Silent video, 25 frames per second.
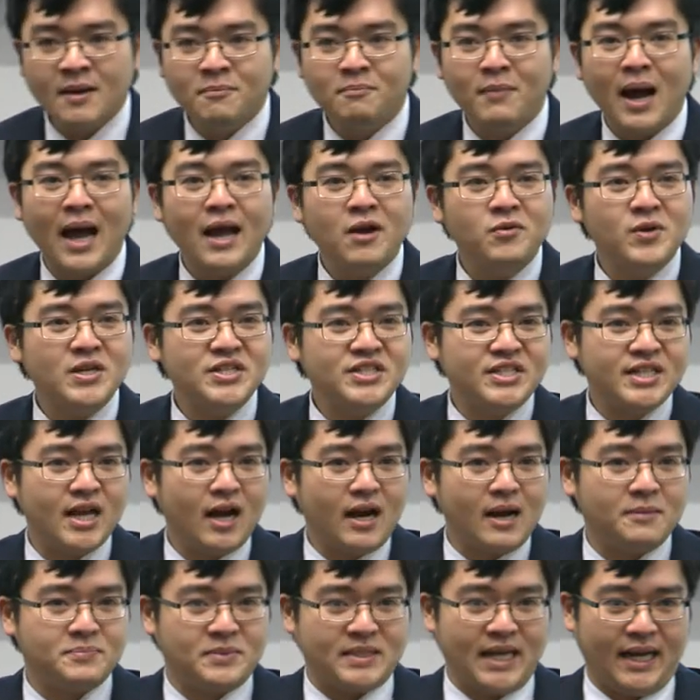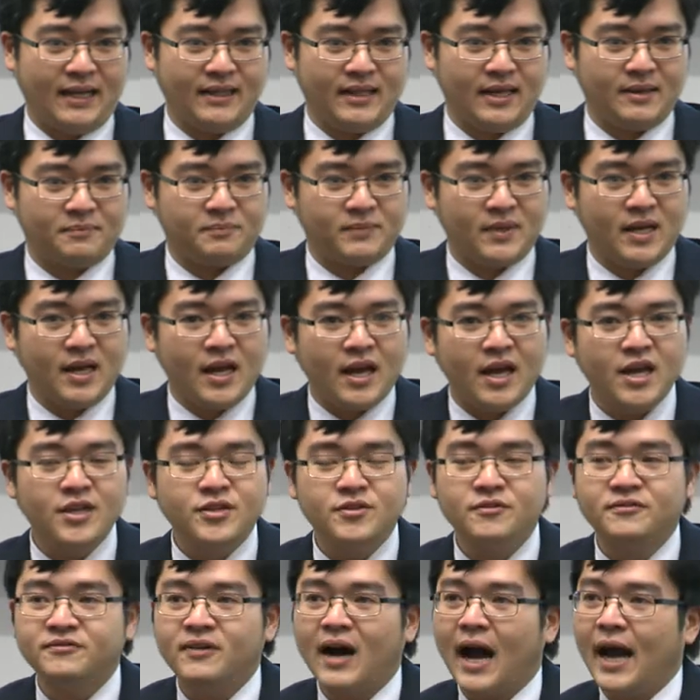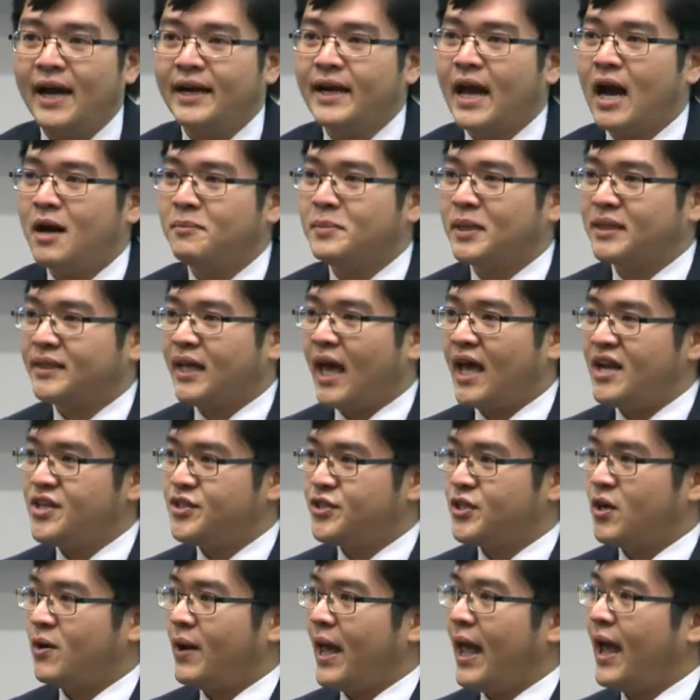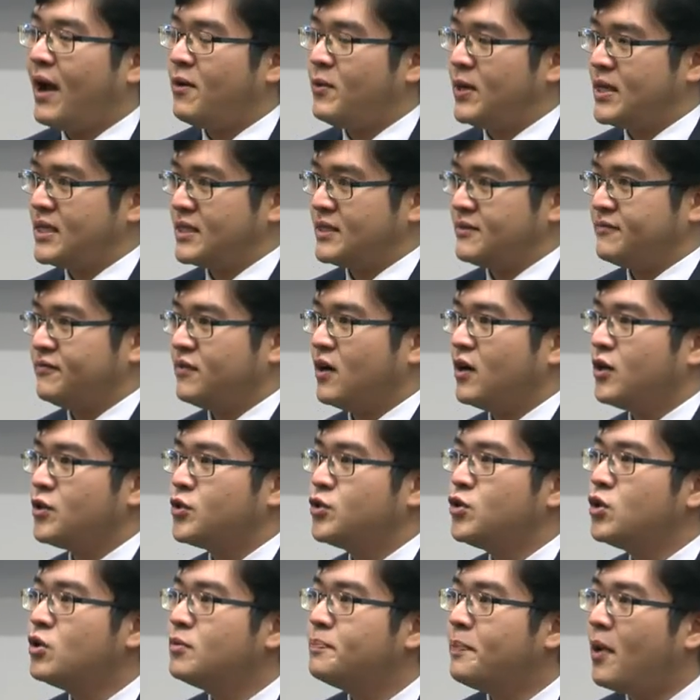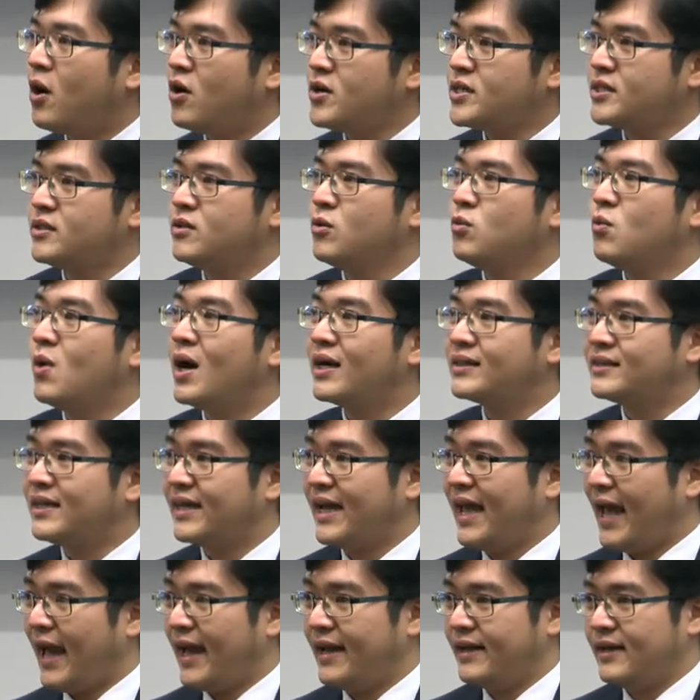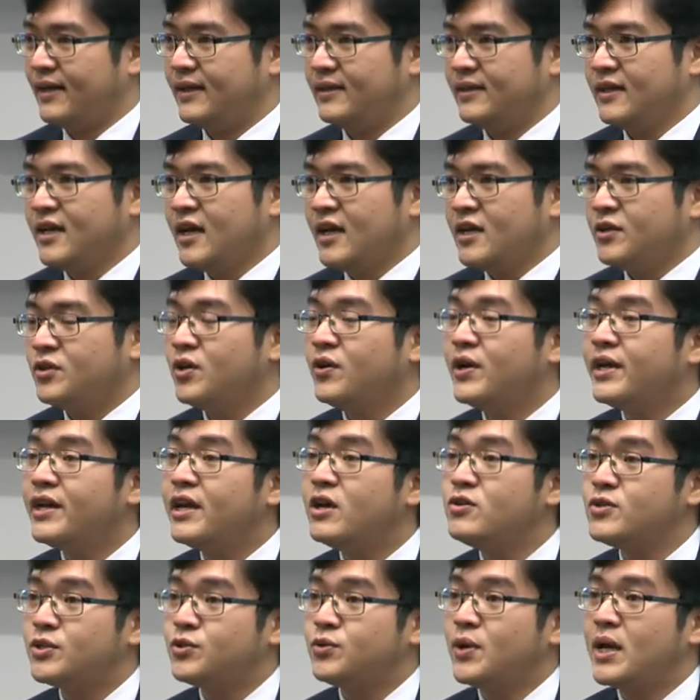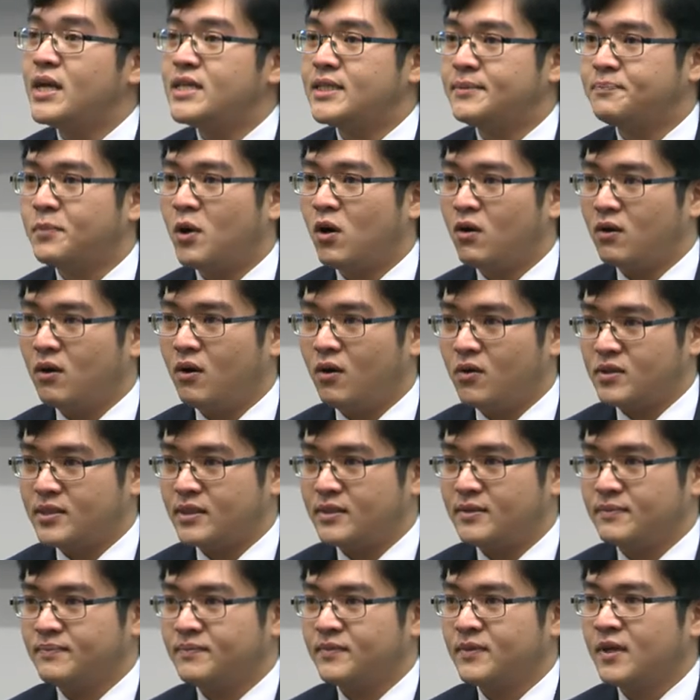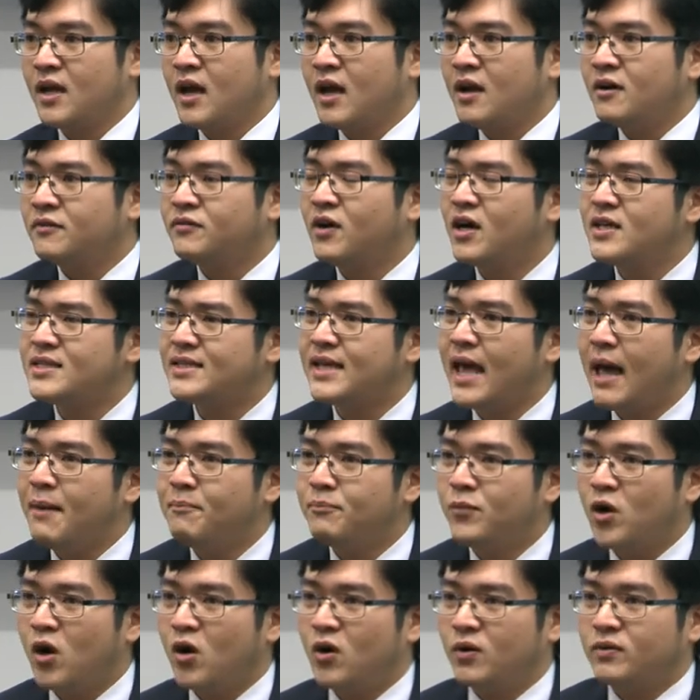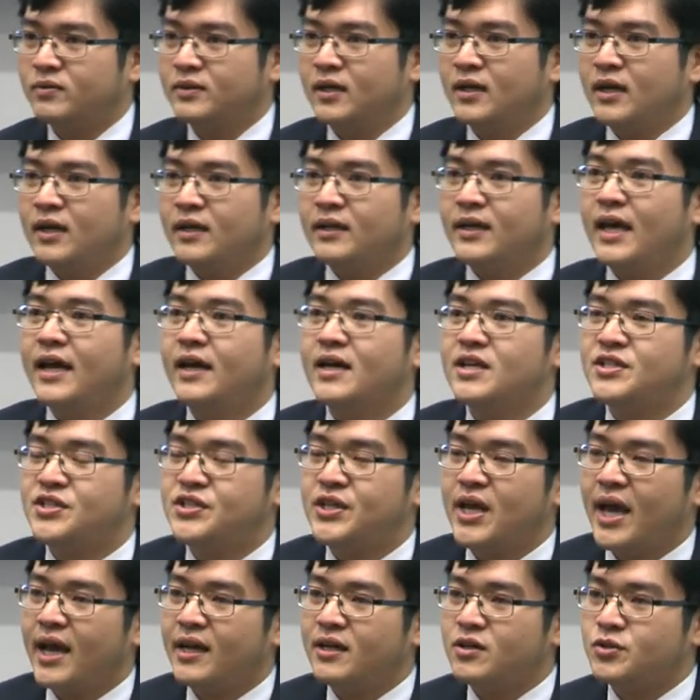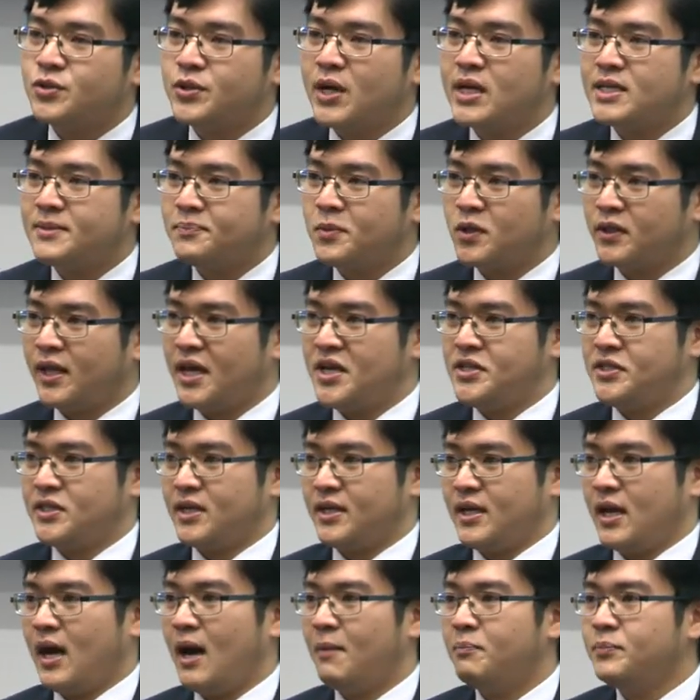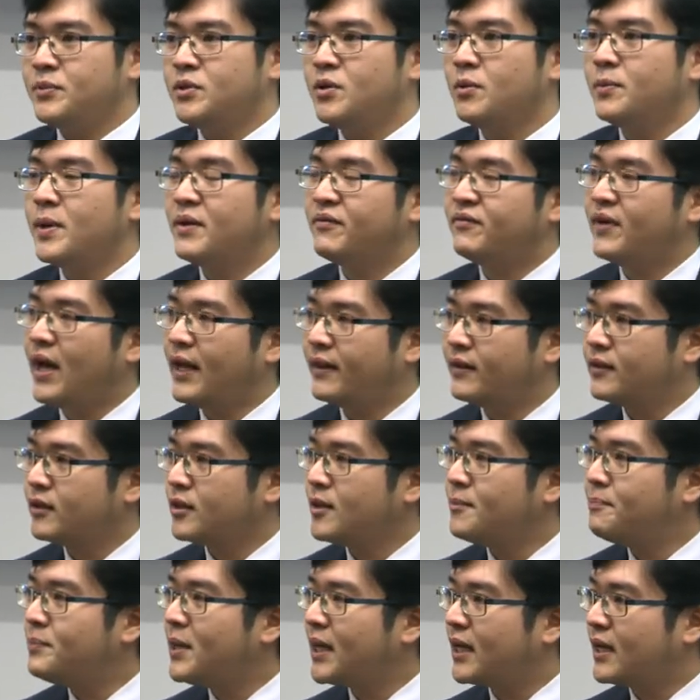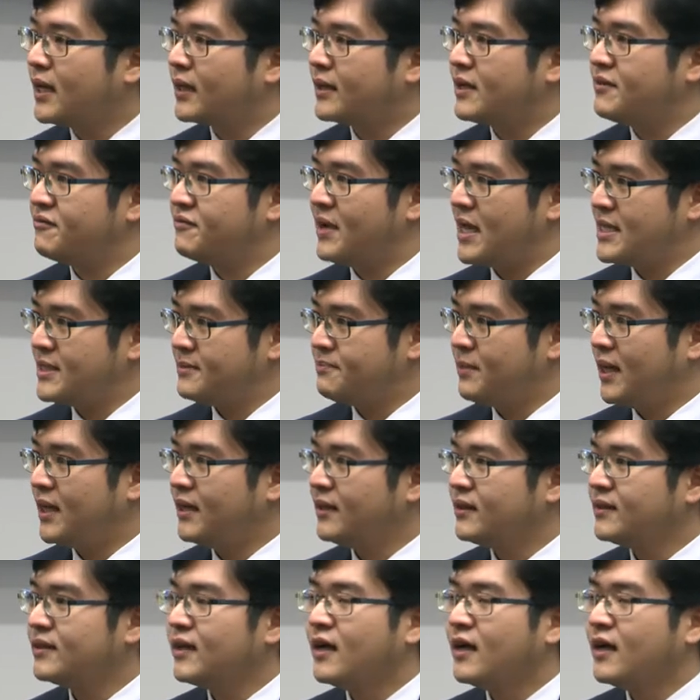My research objective is to find out potential areas for the two posts to work together to reduce transport costs. For example, they can share the transportation hub to prevent duplicate investment,